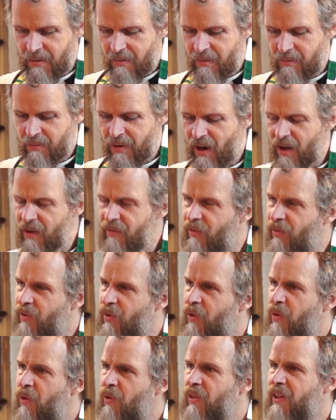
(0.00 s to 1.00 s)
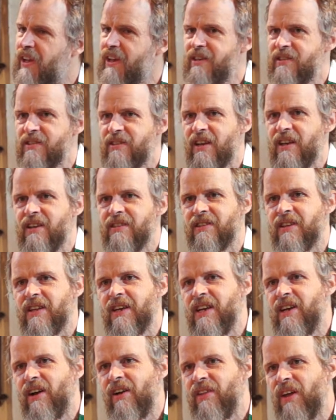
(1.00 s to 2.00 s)
But over all these things,
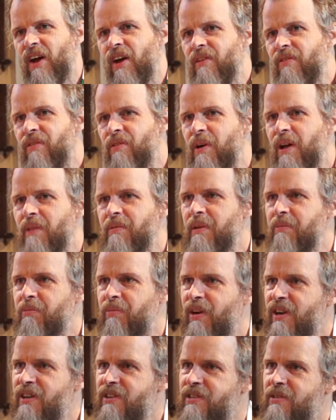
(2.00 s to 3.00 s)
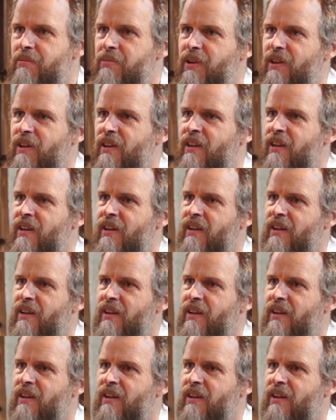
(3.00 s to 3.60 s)
the overwhelming principle